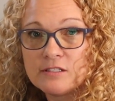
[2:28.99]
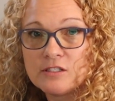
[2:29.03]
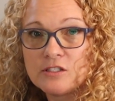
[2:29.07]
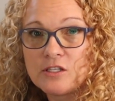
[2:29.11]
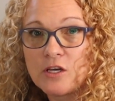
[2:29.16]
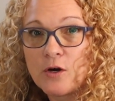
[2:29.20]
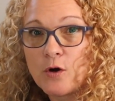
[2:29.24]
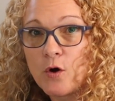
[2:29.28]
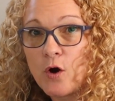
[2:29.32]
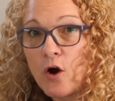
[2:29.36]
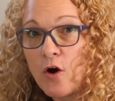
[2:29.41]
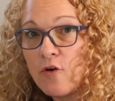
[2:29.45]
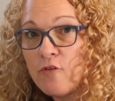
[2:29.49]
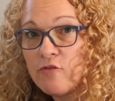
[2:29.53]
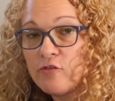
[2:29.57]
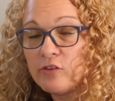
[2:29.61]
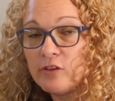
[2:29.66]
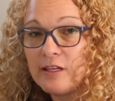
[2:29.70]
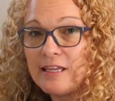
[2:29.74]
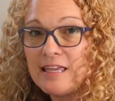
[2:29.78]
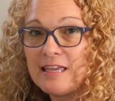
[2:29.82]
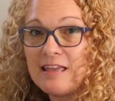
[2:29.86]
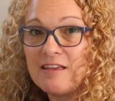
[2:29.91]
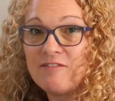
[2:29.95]
So
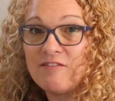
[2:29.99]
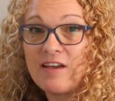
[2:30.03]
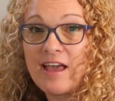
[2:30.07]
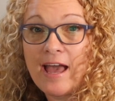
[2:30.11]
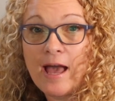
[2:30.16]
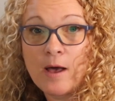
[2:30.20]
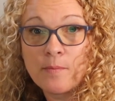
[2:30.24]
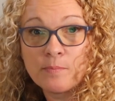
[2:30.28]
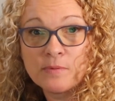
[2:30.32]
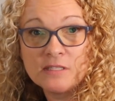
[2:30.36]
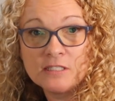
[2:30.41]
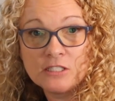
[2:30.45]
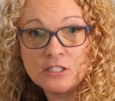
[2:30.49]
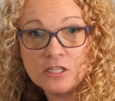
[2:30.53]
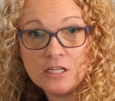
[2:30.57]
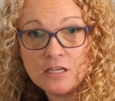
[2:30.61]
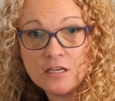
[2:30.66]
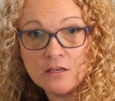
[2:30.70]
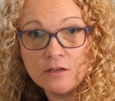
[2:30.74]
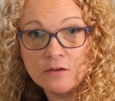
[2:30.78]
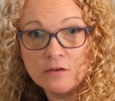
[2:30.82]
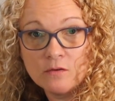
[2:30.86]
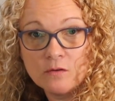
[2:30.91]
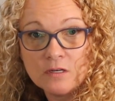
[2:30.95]
hopefully if it happens to
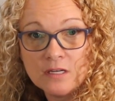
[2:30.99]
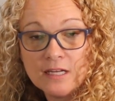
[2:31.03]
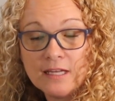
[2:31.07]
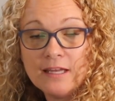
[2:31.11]
you